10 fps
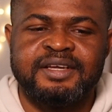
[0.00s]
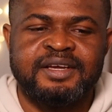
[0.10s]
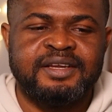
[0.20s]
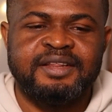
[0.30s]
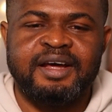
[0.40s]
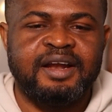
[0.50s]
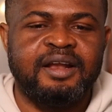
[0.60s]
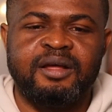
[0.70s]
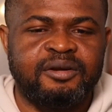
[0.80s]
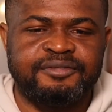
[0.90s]
there are a
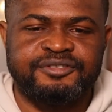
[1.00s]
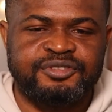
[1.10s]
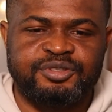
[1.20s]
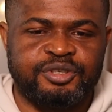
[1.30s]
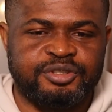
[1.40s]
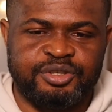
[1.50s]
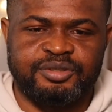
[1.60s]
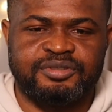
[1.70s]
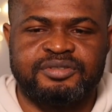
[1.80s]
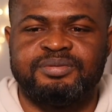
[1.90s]
lot of
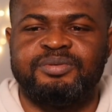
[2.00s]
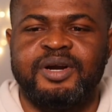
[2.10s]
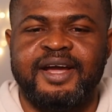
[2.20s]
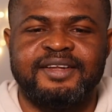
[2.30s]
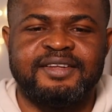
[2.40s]
structures, right?